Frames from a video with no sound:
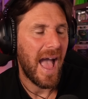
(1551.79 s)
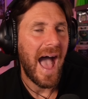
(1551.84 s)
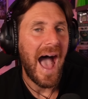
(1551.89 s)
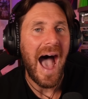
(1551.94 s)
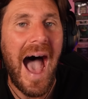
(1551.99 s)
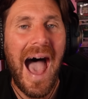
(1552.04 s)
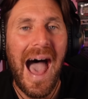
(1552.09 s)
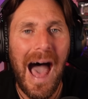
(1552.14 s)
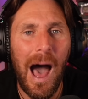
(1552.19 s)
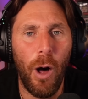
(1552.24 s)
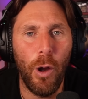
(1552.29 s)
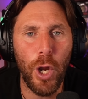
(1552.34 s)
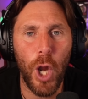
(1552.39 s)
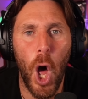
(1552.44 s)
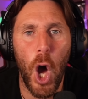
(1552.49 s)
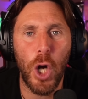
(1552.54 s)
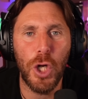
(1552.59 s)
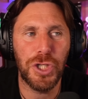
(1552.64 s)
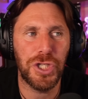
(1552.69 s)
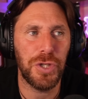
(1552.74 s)
How
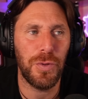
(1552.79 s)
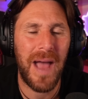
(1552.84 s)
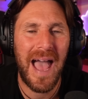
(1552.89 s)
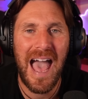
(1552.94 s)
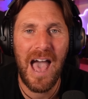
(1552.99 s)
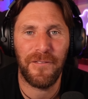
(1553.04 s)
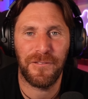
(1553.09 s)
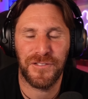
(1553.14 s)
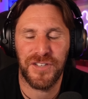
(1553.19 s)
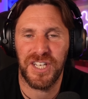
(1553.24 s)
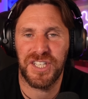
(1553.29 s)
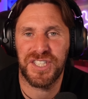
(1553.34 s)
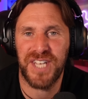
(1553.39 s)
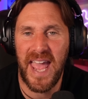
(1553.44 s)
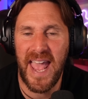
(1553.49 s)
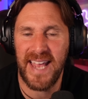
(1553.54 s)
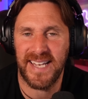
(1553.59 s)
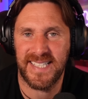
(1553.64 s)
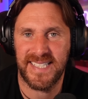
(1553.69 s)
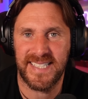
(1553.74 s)
long do you have to
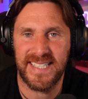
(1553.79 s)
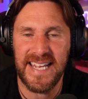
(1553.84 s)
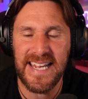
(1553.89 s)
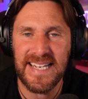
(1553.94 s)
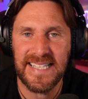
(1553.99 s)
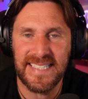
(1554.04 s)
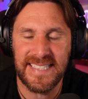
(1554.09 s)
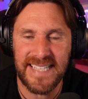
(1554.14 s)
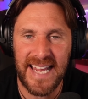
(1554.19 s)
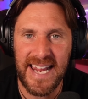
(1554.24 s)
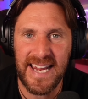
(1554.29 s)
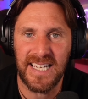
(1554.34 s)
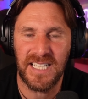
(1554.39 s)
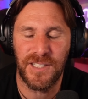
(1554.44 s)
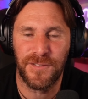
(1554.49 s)
test these things